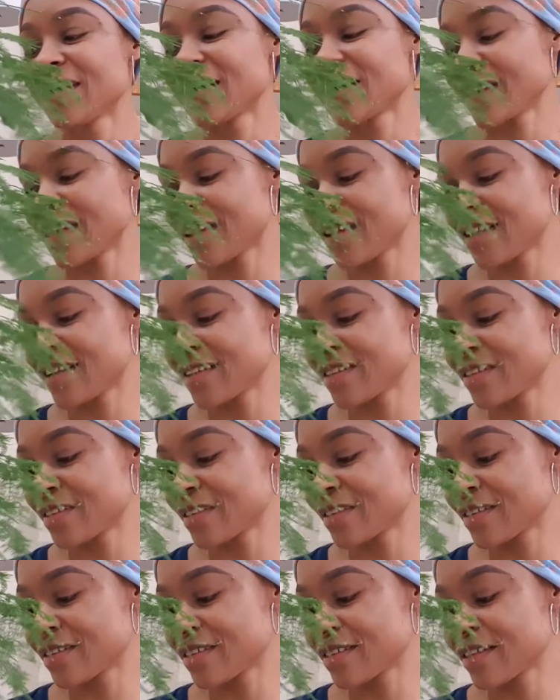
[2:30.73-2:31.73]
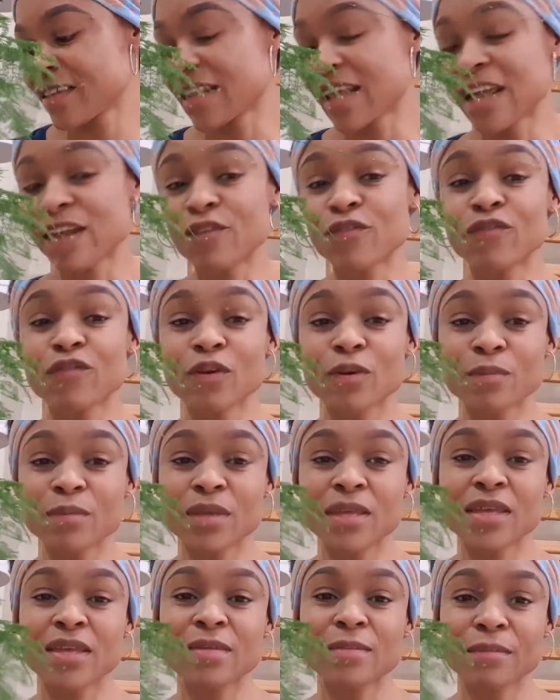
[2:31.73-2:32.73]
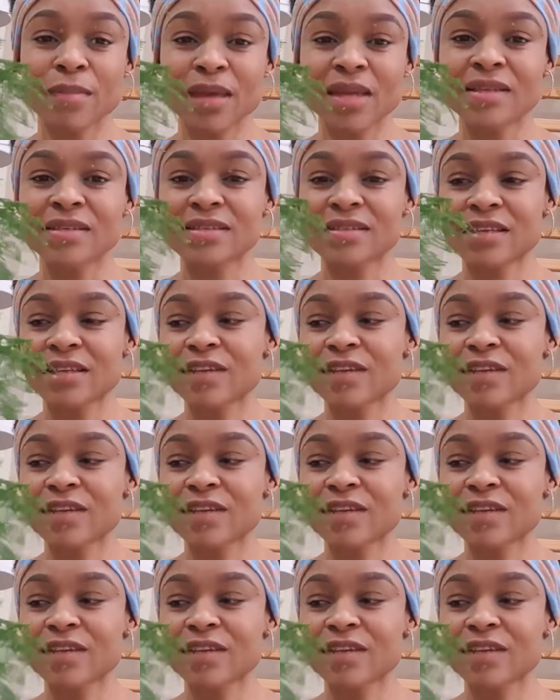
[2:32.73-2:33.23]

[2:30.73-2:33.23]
and that for me makes